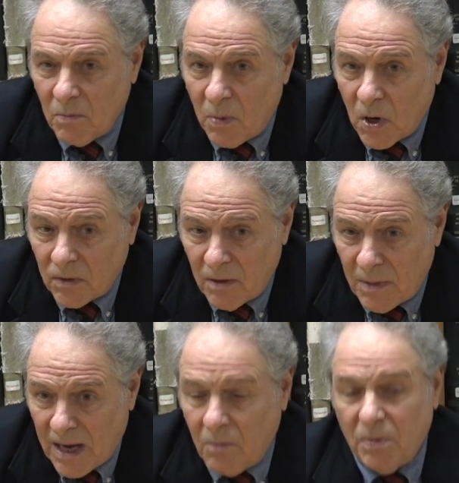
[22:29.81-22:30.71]
bought them
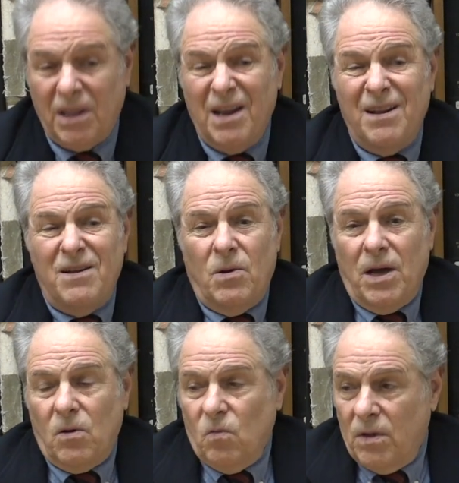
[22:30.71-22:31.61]
out, but they didn't know
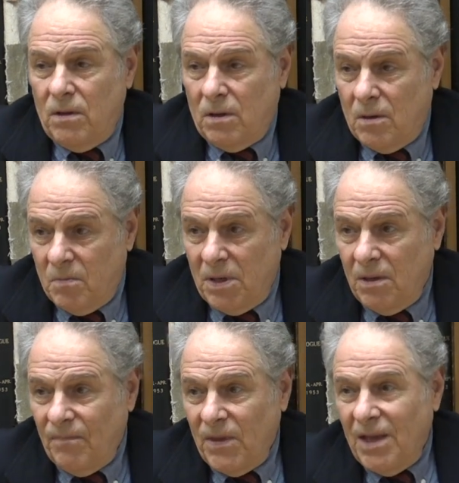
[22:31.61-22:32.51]
how to run the company.
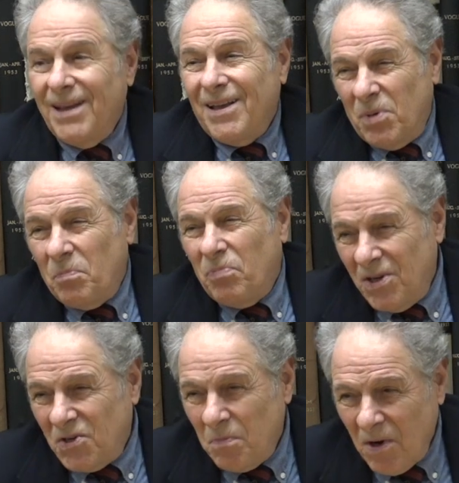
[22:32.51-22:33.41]
Mm-hmm. But
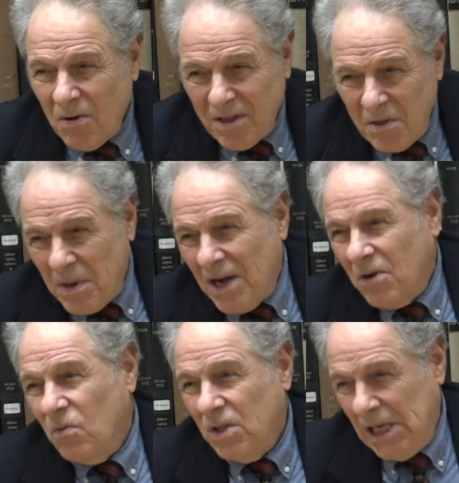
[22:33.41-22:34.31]
British American
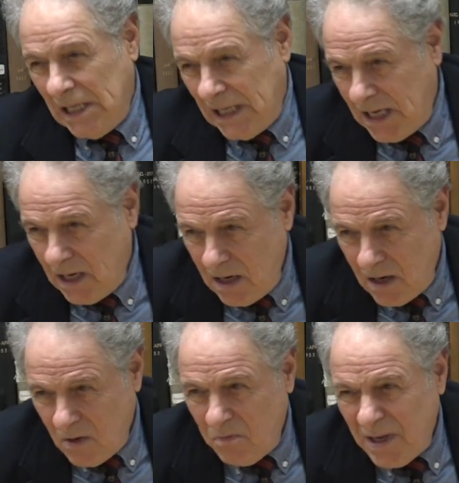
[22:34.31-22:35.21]
Tobacco really didn't
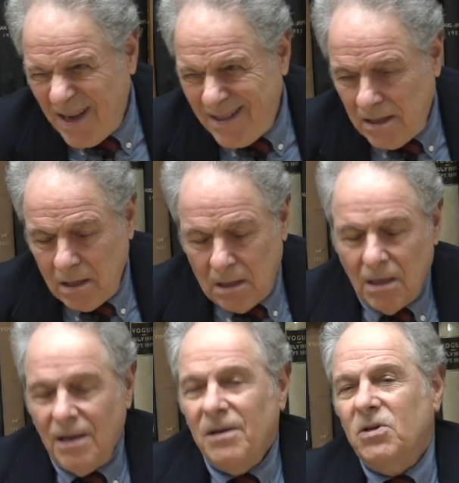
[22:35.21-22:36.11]
care, BAT,
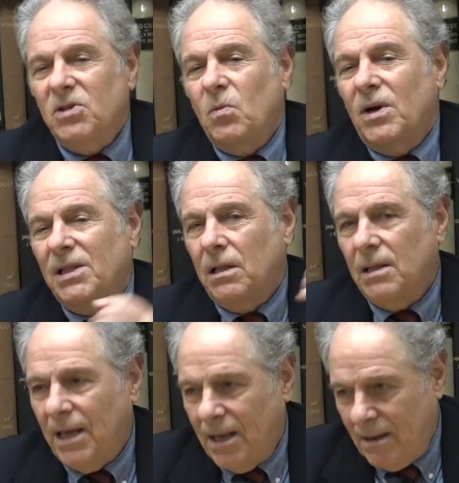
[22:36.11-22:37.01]
because they wanted the
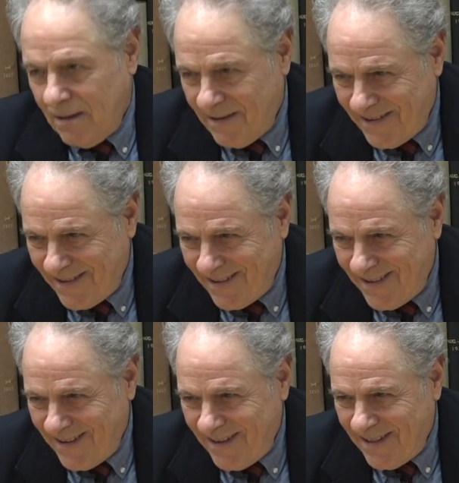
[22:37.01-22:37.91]
land
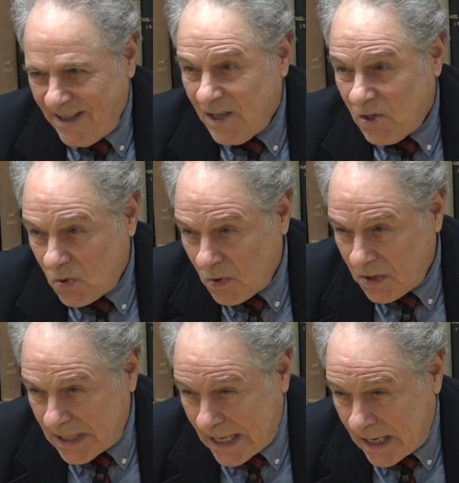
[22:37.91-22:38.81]
mm-hmm. that these
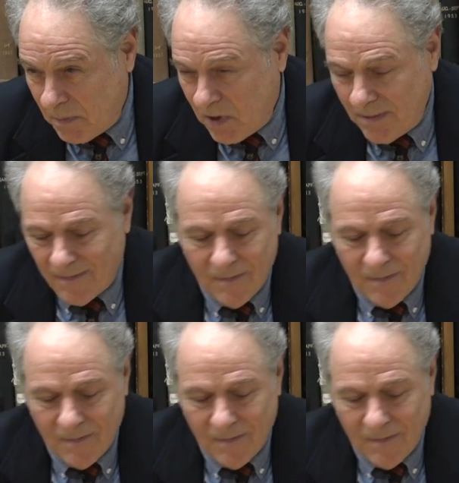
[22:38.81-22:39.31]
stores sat upon